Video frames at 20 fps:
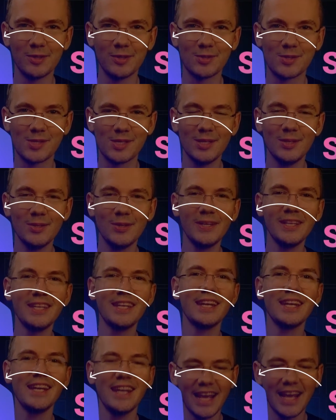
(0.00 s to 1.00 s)
to see you in
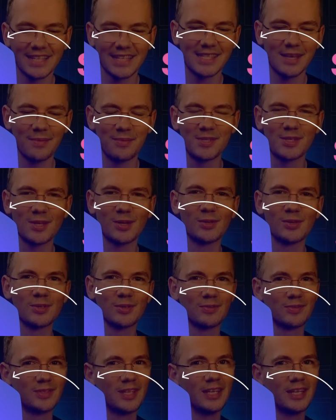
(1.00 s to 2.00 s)
the next episode
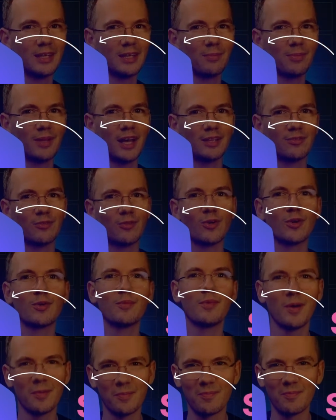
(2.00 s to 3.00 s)
of Data
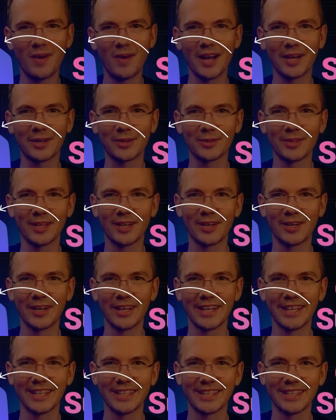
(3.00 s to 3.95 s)
Platform Microlearning.